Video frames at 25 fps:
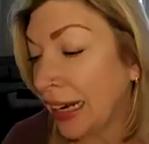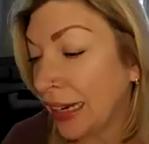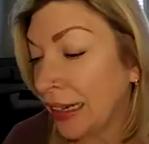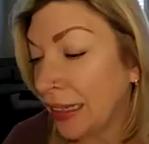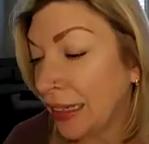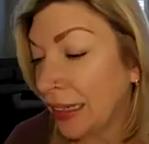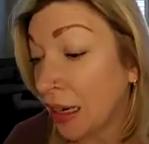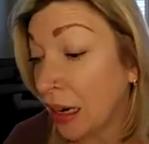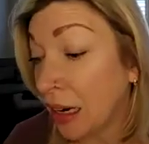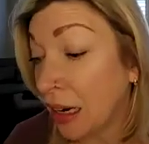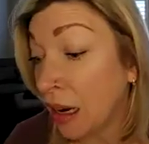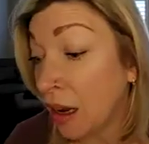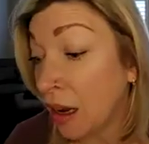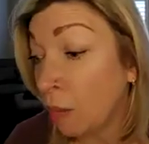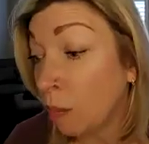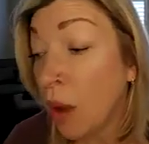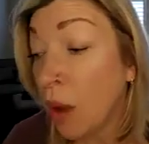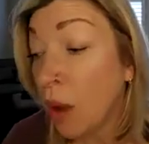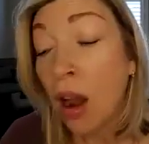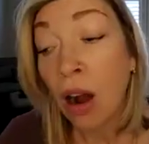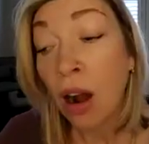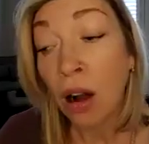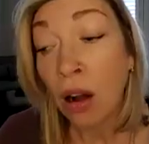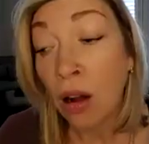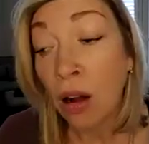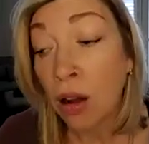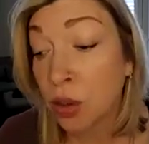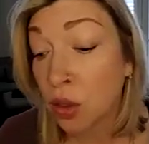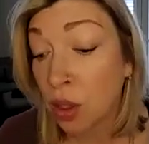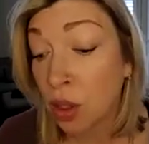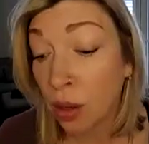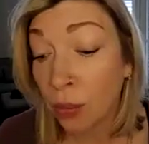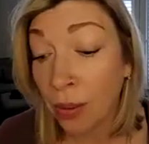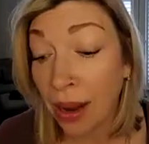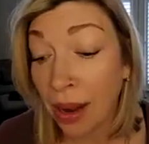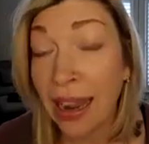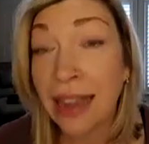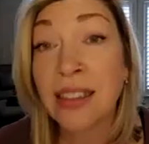And
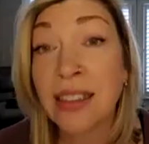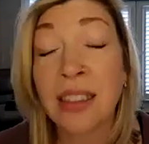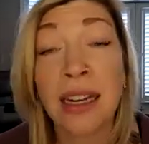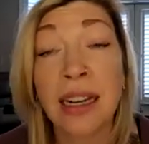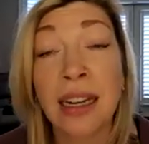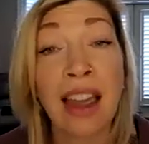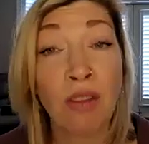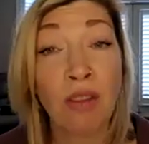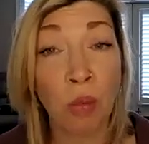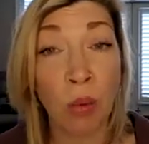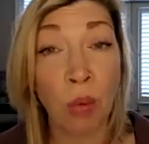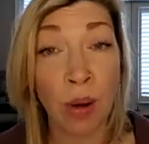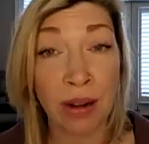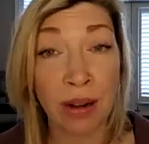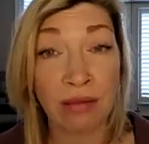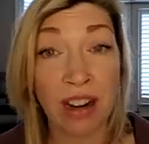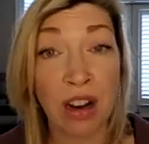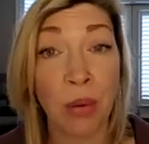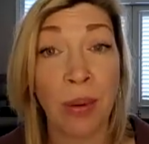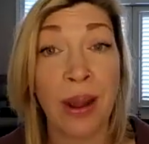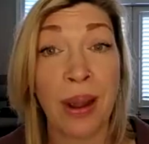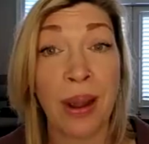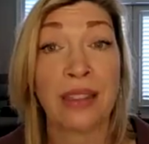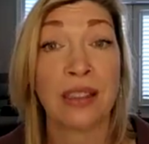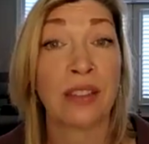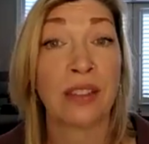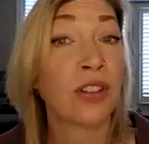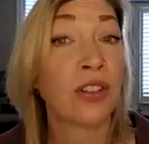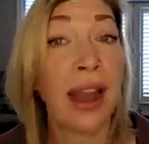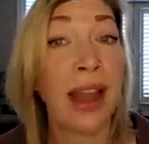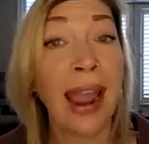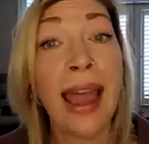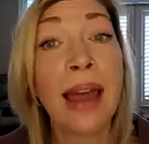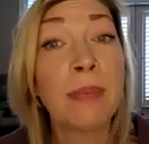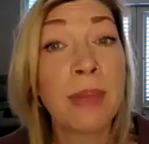also, I did have one request for